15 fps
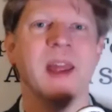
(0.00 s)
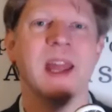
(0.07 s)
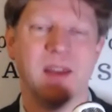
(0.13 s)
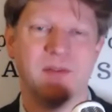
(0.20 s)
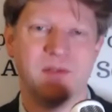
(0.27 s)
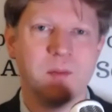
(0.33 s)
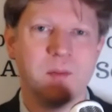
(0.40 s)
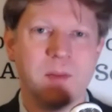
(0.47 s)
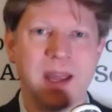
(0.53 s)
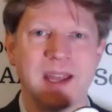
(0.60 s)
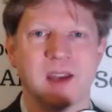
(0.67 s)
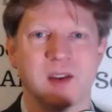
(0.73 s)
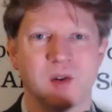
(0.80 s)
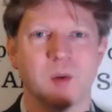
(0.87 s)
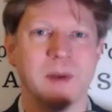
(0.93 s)
If you make
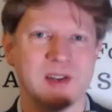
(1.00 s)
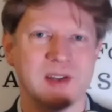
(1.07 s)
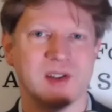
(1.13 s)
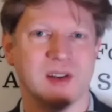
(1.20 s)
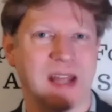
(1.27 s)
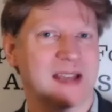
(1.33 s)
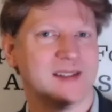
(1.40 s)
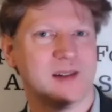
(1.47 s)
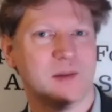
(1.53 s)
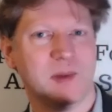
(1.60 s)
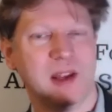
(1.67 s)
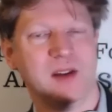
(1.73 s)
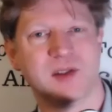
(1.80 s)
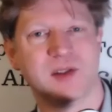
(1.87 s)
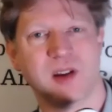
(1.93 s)
it your mission as
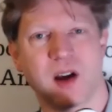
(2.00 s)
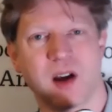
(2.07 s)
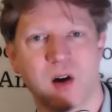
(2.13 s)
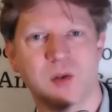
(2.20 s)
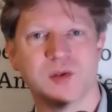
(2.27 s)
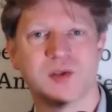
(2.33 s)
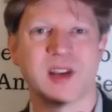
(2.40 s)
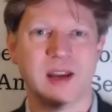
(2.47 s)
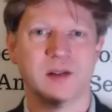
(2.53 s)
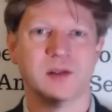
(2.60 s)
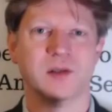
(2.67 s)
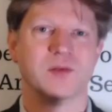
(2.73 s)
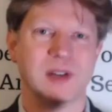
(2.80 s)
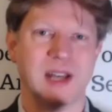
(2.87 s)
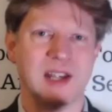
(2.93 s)
somebody who's doing a
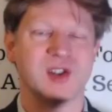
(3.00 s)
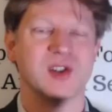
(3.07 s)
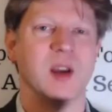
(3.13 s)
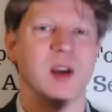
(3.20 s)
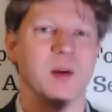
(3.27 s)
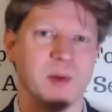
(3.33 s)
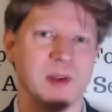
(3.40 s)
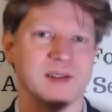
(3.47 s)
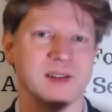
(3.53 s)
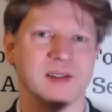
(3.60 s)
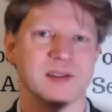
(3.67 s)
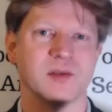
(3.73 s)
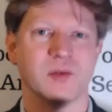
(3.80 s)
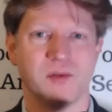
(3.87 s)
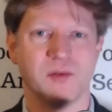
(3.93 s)
wholesale relationship
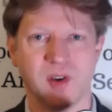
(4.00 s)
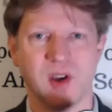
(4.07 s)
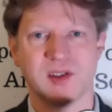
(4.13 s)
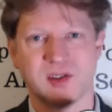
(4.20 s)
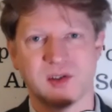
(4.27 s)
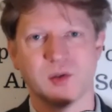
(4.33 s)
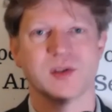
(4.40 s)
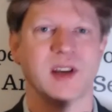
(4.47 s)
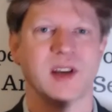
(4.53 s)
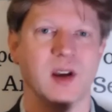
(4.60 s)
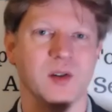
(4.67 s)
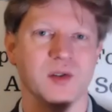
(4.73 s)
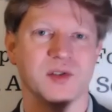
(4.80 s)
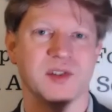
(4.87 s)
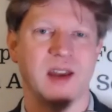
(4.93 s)
business or reverse sourcing
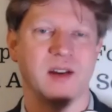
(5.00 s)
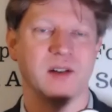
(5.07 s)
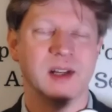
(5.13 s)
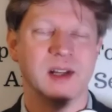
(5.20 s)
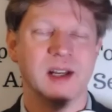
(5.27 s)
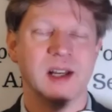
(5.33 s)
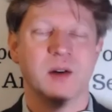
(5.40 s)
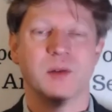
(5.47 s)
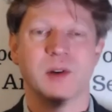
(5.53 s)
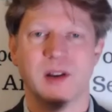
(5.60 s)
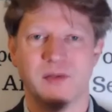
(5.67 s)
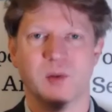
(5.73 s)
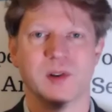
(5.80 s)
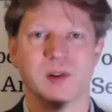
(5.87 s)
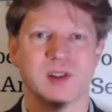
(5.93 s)
wholesale,
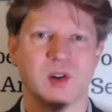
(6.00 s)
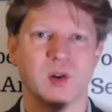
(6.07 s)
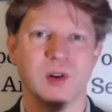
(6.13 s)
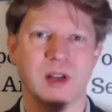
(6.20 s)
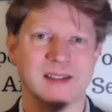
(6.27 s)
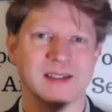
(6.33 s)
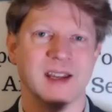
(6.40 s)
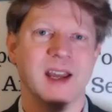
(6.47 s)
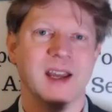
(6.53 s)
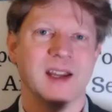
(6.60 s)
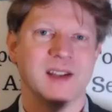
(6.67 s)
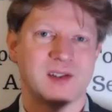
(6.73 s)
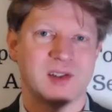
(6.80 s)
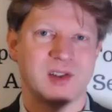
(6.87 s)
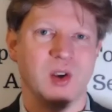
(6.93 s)
whatever you want to call it,
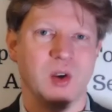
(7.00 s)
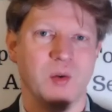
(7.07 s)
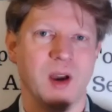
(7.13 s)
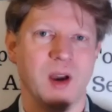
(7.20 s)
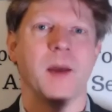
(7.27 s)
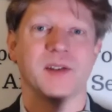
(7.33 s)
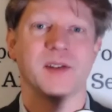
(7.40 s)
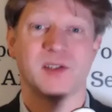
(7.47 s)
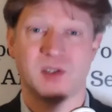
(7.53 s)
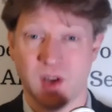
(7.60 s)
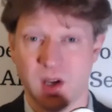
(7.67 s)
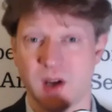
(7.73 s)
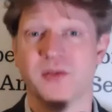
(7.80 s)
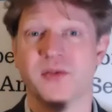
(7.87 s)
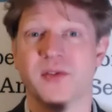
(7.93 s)
to
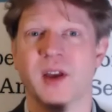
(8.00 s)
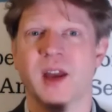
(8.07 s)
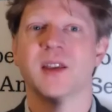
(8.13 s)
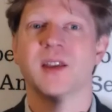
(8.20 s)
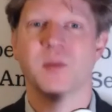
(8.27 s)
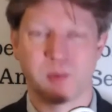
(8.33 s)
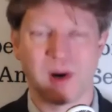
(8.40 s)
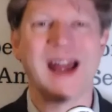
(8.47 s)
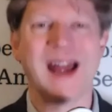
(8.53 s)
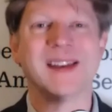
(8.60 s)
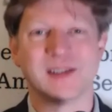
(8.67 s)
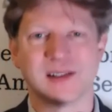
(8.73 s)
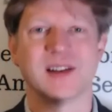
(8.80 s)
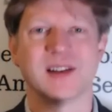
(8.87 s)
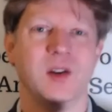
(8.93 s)
serve the
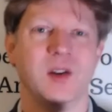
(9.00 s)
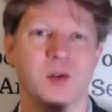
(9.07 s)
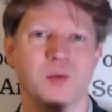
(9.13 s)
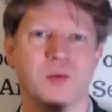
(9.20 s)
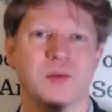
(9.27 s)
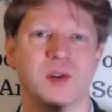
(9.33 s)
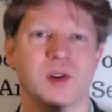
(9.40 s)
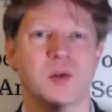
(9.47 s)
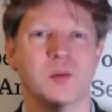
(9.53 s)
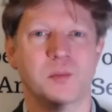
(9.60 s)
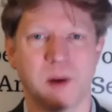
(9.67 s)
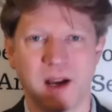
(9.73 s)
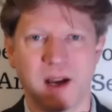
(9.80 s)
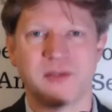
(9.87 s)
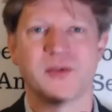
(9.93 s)
brands that you
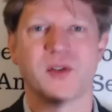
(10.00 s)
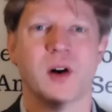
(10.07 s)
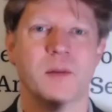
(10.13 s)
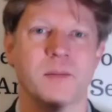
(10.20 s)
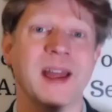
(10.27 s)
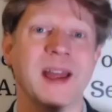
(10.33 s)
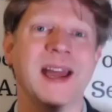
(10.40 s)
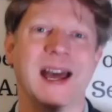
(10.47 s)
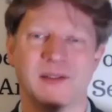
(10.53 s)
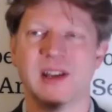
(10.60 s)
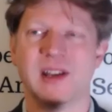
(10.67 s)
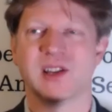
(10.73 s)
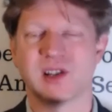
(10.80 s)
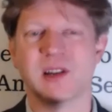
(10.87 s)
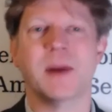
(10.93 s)
buy from and
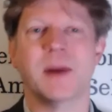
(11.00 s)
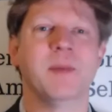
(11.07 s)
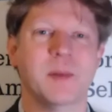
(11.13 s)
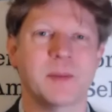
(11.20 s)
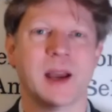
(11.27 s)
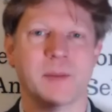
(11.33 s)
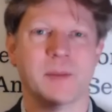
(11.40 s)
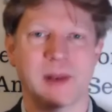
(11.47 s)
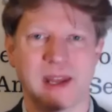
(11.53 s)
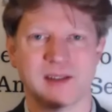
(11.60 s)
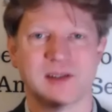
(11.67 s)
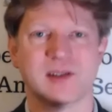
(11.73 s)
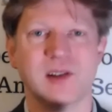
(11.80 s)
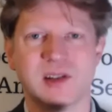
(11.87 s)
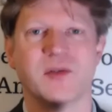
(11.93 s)
eventually maybe become the
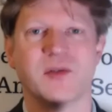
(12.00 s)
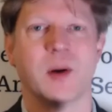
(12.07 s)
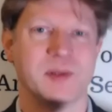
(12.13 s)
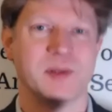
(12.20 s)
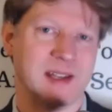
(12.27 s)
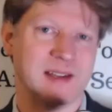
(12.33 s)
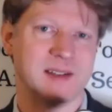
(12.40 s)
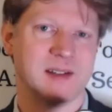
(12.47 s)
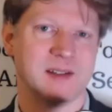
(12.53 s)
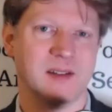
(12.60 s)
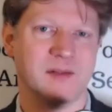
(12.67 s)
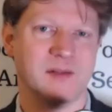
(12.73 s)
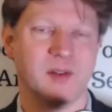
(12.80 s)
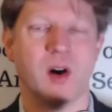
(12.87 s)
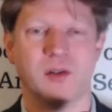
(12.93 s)
exclusive
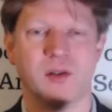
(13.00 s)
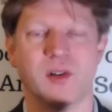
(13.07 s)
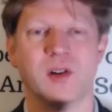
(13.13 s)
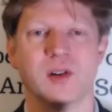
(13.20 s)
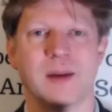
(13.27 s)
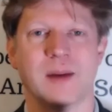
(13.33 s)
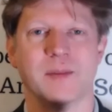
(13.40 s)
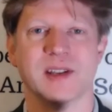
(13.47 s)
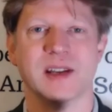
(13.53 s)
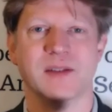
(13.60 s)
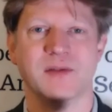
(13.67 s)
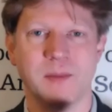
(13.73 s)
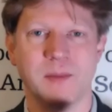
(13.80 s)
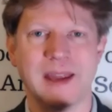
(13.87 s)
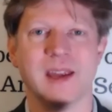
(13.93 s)
representative of on Amazon.
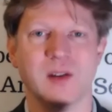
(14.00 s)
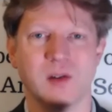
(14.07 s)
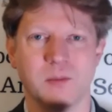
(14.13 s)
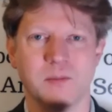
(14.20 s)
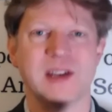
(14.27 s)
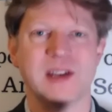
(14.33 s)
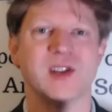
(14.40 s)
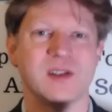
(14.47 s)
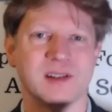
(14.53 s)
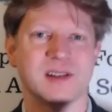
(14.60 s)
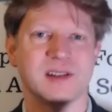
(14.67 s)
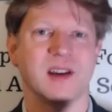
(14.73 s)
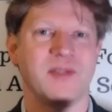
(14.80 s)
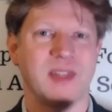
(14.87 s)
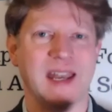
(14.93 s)
If you make it your mission to
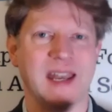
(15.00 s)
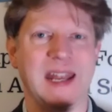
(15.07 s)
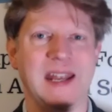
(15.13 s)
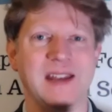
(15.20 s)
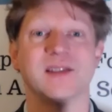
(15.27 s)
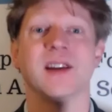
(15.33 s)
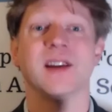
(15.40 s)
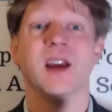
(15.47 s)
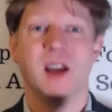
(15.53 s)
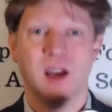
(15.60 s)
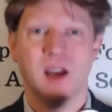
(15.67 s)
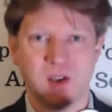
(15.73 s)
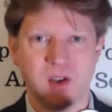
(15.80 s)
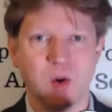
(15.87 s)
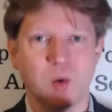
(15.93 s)
serve their needs,
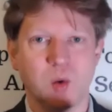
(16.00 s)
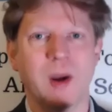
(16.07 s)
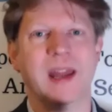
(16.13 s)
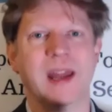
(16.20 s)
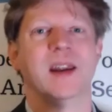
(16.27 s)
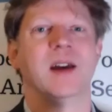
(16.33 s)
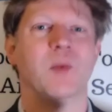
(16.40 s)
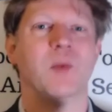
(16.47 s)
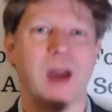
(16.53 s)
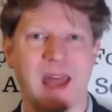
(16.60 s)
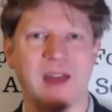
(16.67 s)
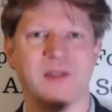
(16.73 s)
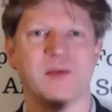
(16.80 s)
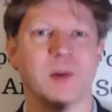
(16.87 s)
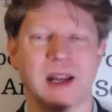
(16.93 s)
you win, where
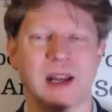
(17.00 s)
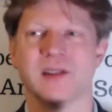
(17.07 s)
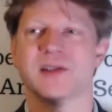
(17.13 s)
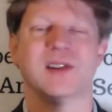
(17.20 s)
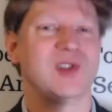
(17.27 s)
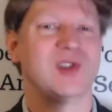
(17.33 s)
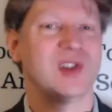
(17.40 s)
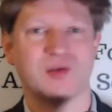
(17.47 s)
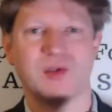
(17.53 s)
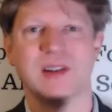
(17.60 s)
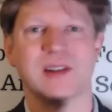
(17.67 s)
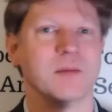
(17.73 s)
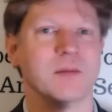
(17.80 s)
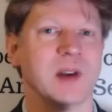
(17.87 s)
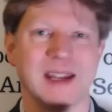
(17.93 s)
everyone else is just
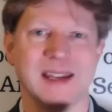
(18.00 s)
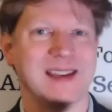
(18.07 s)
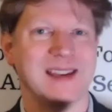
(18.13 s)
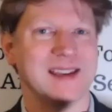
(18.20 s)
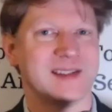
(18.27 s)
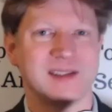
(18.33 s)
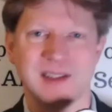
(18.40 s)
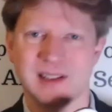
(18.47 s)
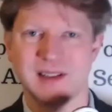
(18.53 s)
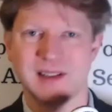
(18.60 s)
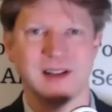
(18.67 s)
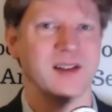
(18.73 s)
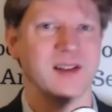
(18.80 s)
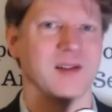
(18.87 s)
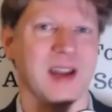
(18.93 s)
treating them like, yes, just
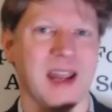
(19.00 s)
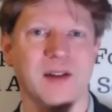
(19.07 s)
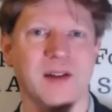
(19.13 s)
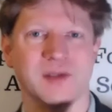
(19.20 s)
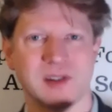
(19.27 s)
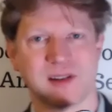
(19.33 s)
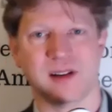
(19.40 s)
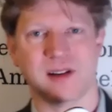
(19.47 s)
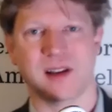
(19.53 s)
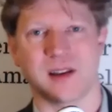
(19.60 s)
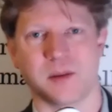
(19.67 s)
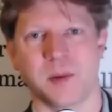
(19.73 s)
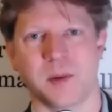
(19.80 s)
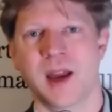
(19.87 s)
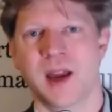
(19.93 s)
another account, just
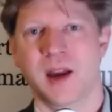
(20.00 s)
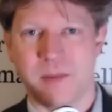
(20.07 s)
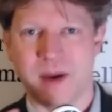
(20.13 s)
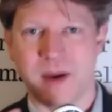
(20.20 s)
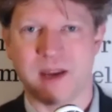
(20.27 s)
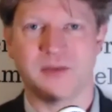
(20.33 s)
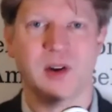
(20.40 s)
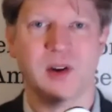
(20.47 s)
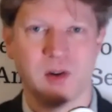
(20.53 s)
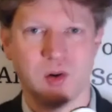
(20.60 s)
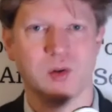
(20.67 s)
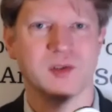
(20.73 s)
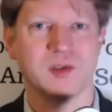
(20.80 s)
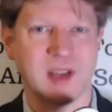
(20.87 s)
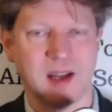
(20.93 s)
another, make a phone
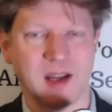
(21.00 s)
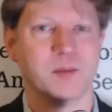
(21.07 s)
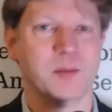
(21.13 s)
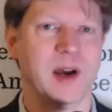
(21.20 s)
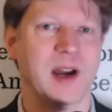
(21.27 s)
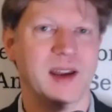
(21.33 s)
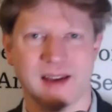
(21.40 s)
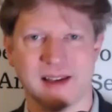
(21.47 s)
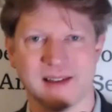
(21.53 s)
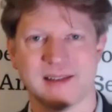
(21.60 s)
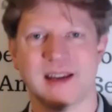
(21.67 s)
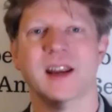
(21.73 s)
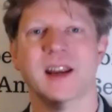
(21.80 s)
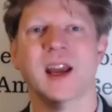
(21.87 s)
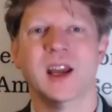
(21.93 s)
call, say goodbye, that's
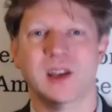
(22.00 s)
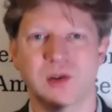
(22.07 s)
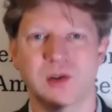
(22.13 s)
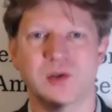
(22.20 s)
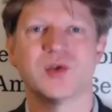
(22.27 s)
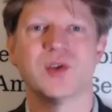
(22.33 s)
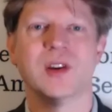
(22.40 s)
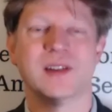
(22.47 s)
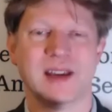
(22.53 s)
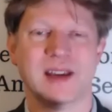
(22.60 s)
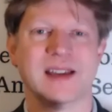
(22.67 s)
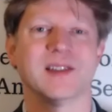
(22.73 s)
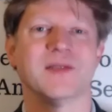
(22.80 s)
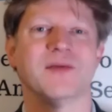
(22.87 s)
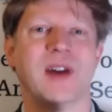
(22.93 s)
it. You treat it
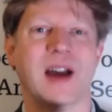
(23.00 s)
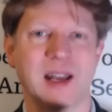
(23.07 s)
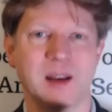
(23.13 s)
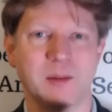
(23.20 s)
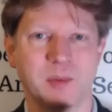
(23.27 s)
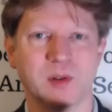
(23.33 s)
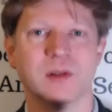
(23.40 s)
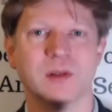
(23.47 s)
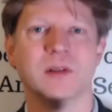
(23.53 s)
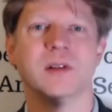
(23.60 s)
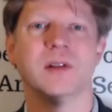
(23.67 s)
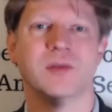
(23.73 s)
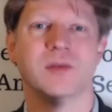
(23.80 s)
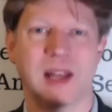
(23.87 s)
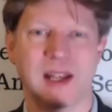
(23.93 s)
as a valuable
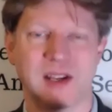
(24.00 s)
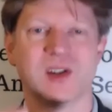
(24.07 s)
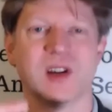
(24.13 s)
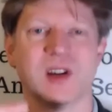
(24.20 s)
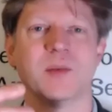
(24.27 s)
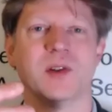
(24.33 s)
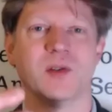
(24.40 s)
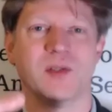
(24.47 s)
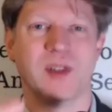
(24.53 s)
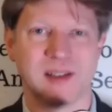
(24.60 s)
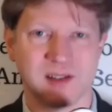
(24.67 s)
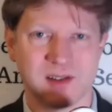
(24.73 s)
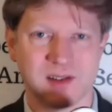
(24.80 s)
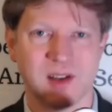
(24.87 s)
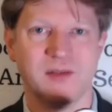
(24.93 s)
relationship and you're there
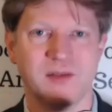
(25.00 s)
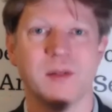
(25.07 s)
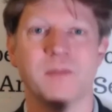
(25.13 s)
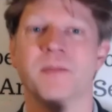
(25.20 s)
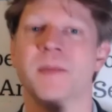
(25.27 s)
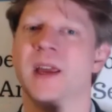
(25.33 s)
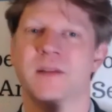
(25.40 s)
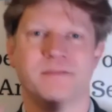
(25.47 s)
to serve them.